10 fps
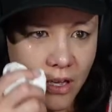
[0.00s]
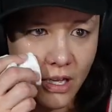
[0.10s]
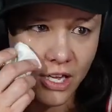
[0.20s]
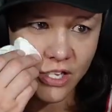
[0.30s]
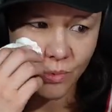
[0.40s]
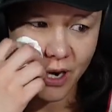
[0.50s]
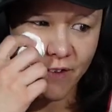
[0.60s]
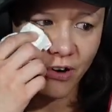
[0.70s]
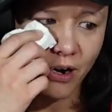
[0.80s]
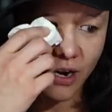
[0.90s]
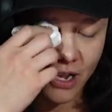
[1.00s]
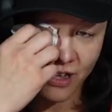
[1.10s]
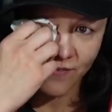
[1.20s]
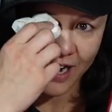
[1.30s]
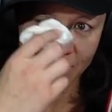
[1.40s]
it's whatever.
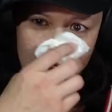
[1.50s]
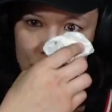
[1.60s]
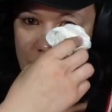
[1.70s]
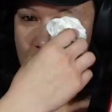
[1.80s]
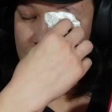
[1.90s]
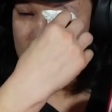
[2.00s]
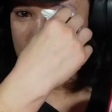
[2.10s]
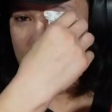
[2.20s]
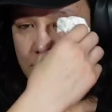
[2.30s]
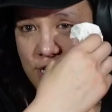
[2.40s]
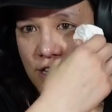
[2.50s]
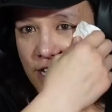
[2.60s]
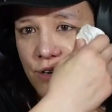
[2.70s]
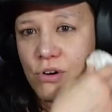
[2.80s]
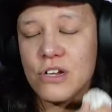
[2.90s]
If any of you guys tell
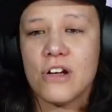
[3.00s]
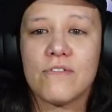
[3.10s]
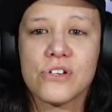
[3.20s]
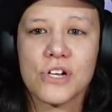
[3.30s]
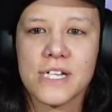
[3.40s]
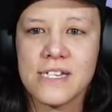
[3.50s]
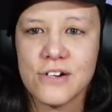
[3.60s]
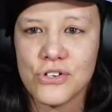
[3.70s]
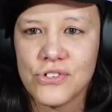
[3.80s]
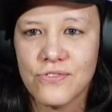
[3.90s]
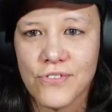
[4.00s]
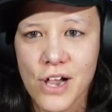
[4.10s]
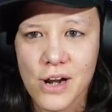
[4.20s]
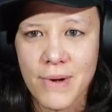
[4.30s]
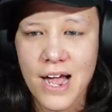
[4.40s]
anyone you ever saw tears
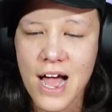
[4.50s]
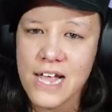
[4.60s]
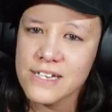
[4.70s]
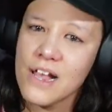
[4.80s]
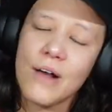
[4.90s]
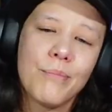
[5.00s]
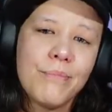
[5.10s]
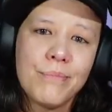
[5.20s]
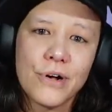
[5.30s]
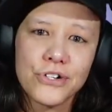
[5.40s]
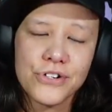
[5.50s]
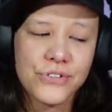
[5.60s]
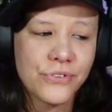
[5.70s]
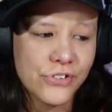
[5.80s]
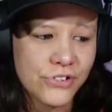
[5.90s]
fall out of my eyes, I'll punch you
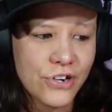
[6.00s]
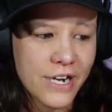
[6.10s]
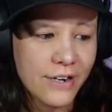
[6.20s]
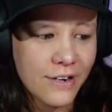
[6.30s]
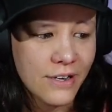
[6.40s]
through the screen.